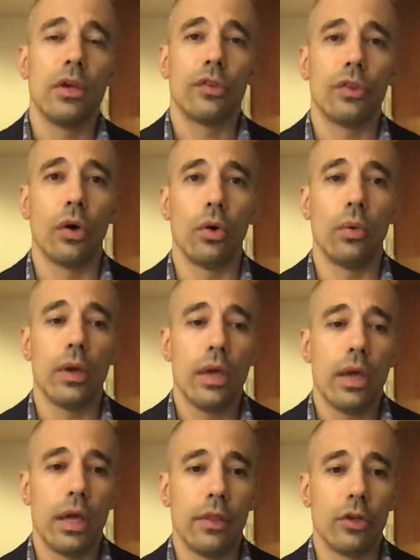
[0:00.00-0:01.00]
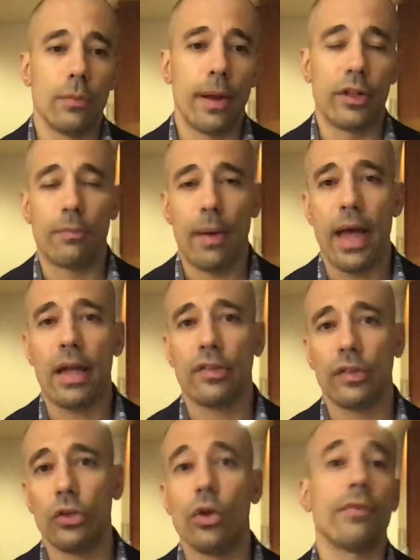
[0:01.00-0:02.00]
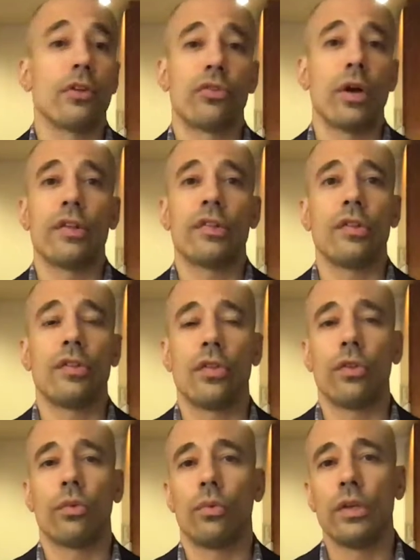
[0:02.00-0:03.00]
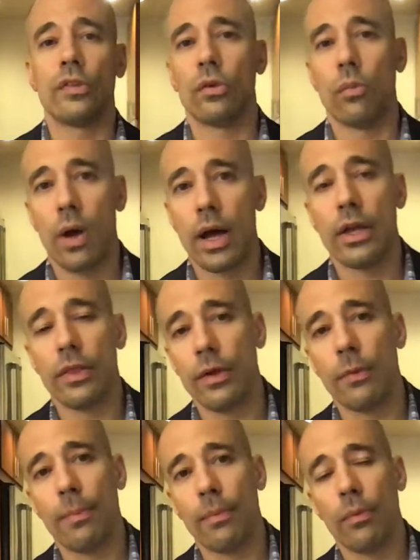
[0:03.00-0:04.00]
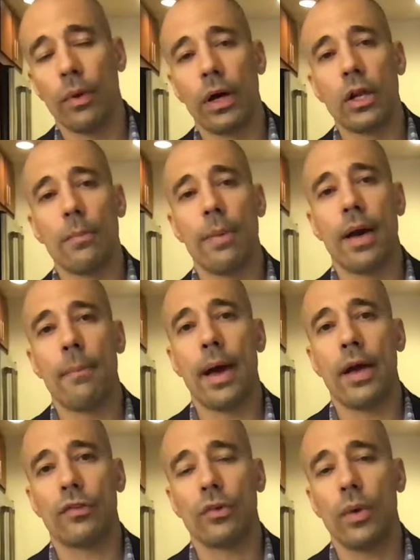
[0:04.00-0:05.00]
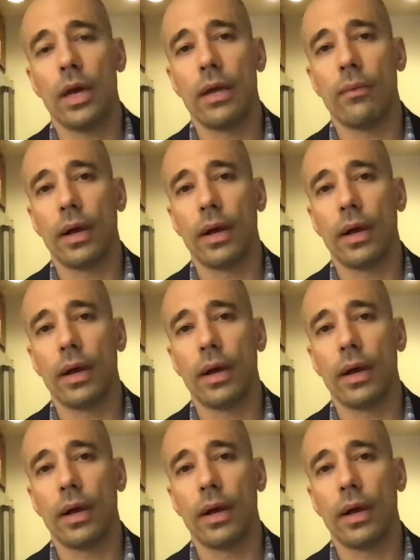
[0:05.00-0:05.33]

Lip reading: So in your pet's passing, you have to trust into their reason why your pet passed away,